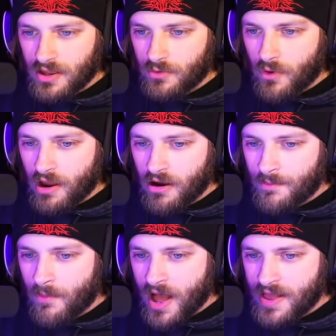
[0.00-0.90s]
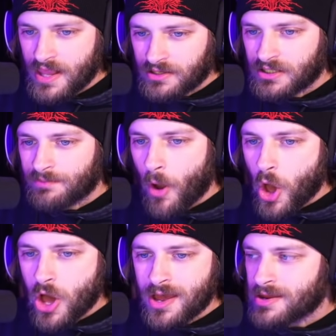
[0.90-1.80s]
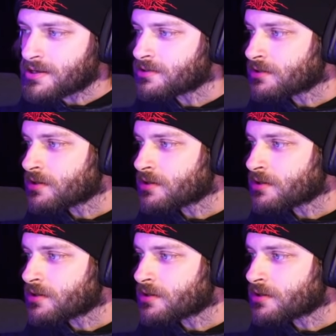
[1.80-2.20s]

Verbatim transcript: Where are my little boys?